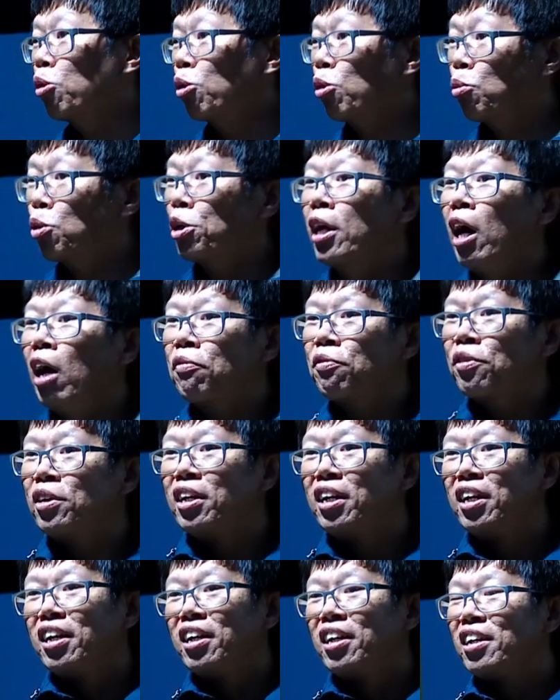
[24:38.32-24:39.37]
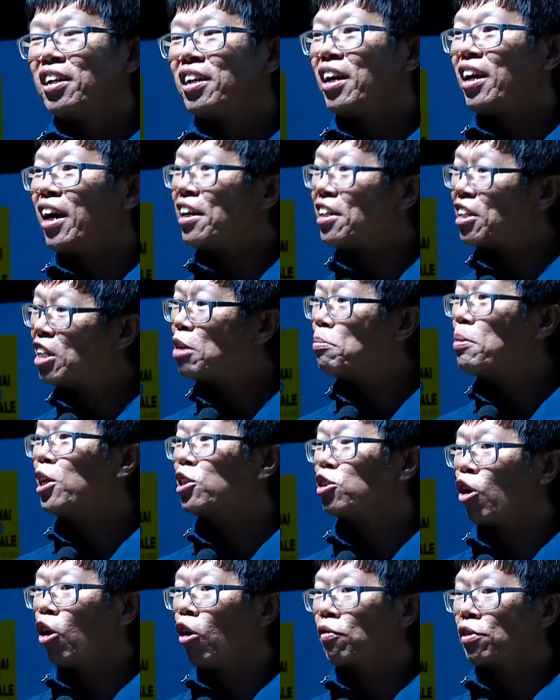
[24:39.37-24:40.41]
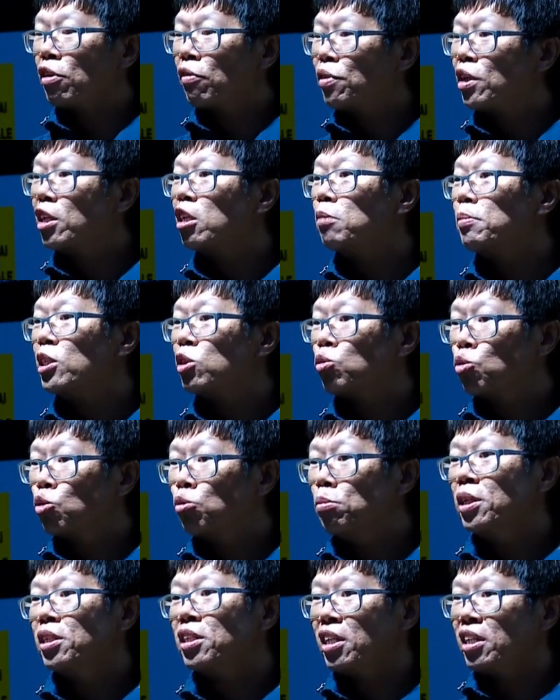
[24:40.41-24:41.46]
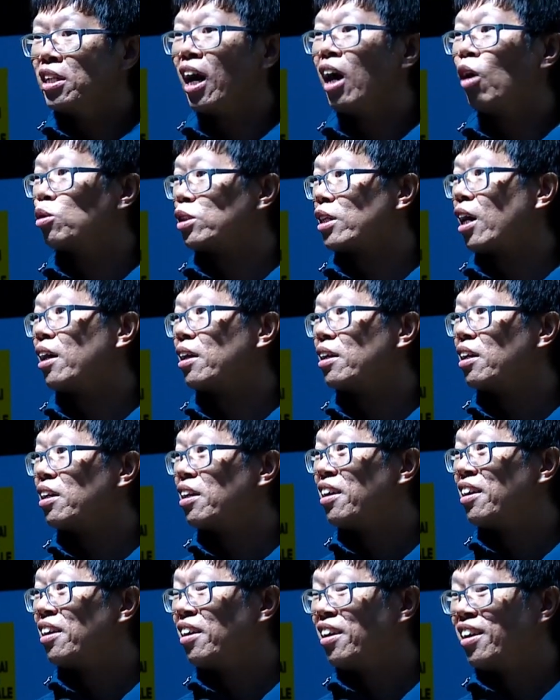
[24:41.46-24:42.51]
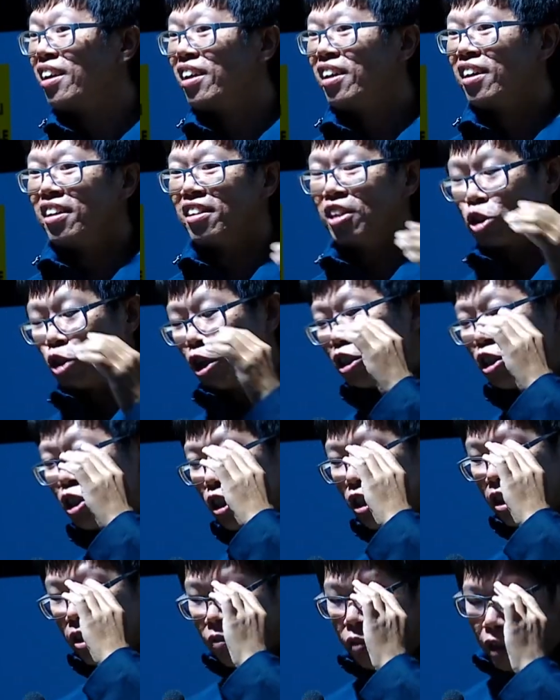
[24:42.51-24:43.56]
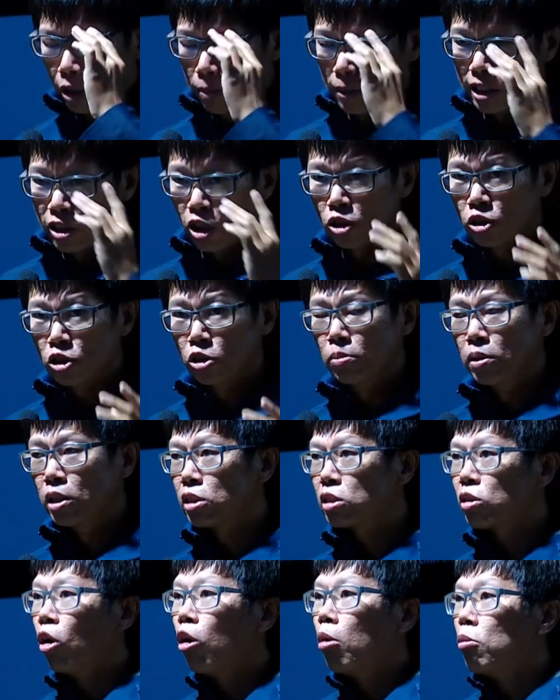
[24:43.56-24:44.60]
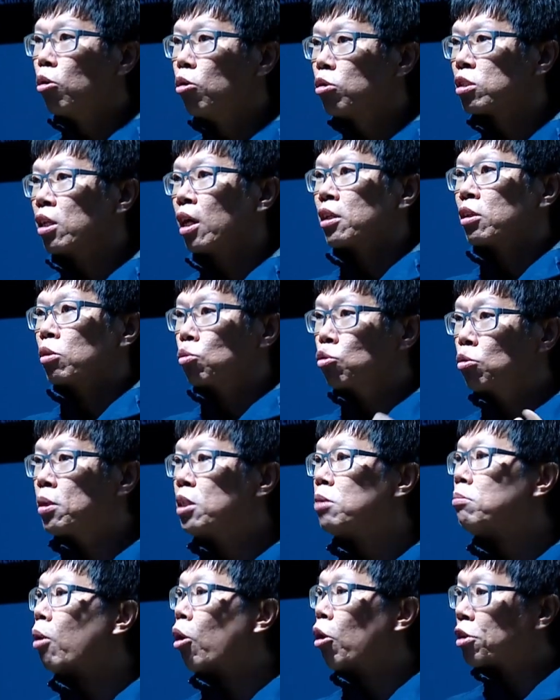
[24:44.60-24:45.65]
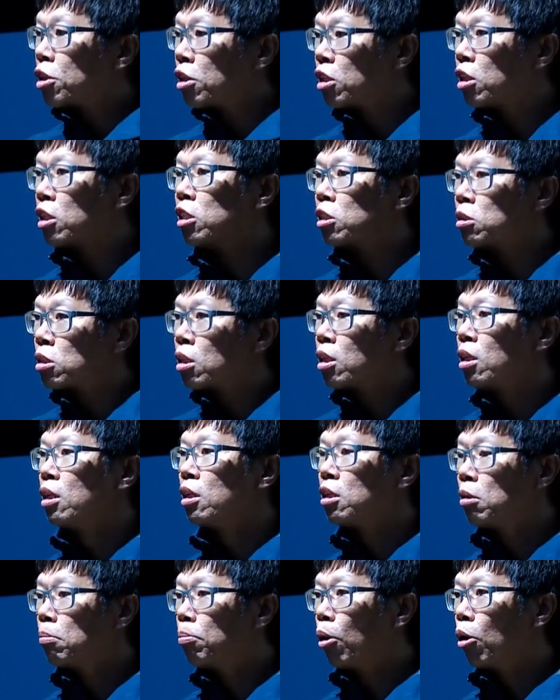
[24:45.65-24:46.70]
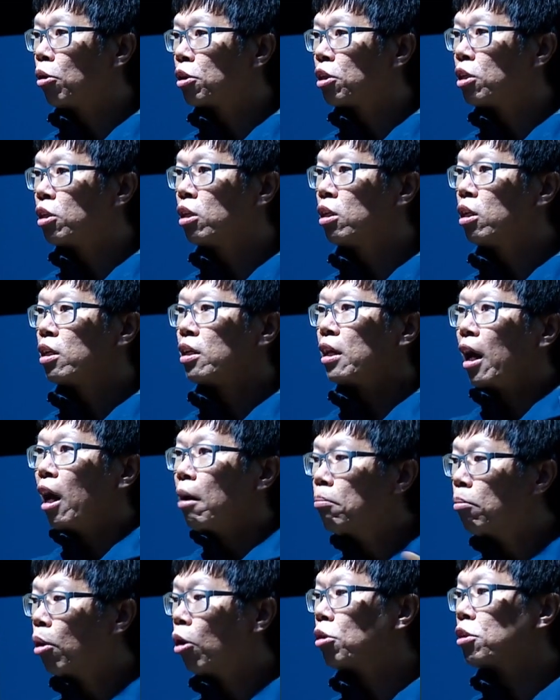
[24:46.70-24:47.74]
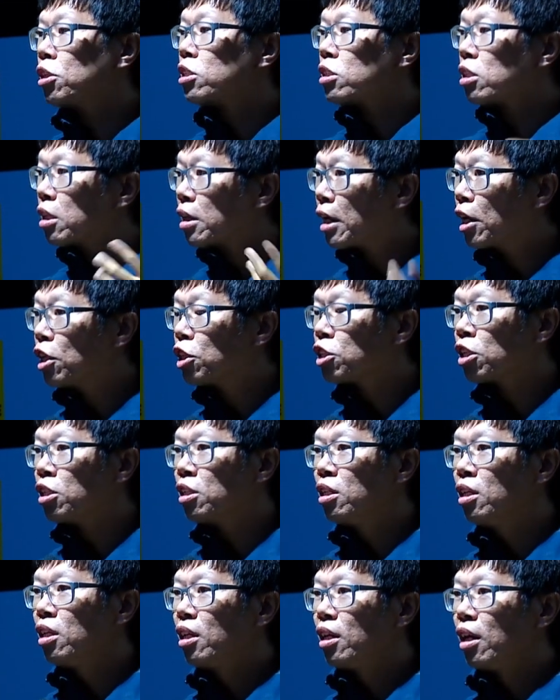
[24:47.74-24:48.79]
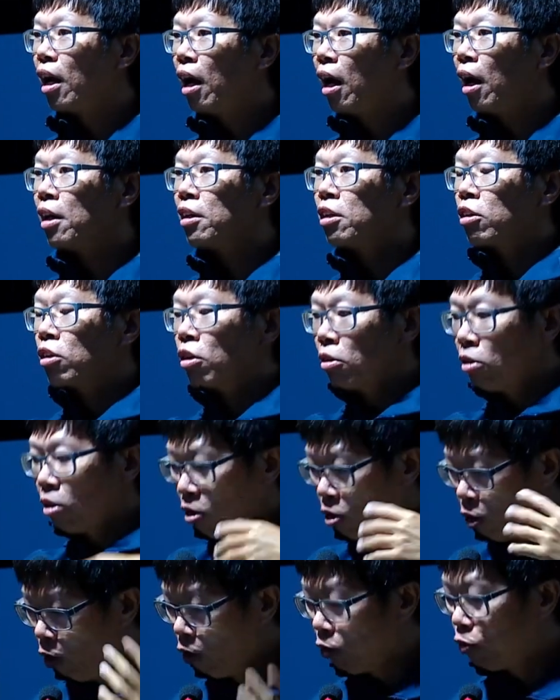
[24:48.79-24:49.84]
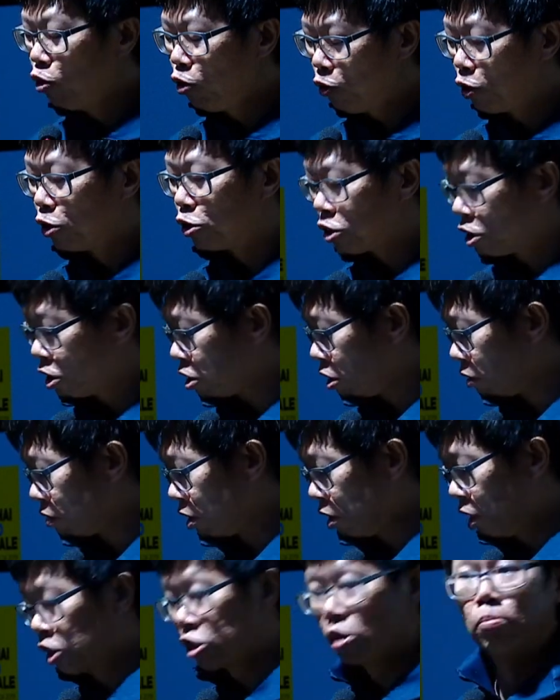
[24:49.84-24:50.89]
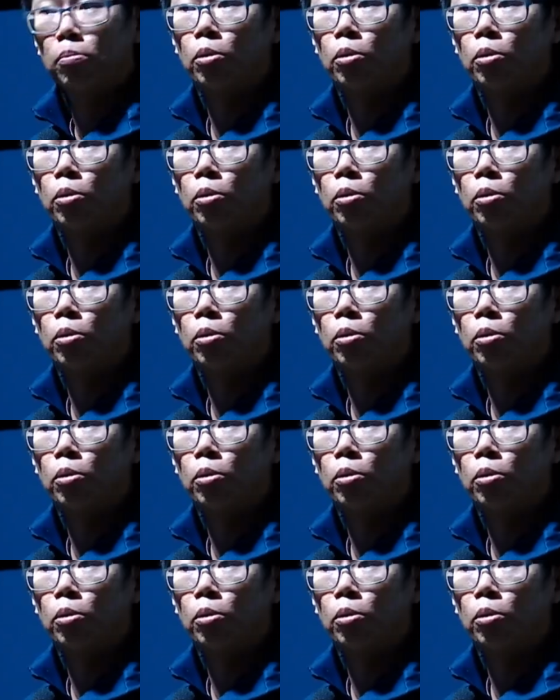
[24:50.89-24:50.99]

book would have an image of the Vietnamese woman in the Ao Dai, the traditional Vietnamese costume. It's almost like the woman body is the body that embodies the nation and the hopeful futures of the nation.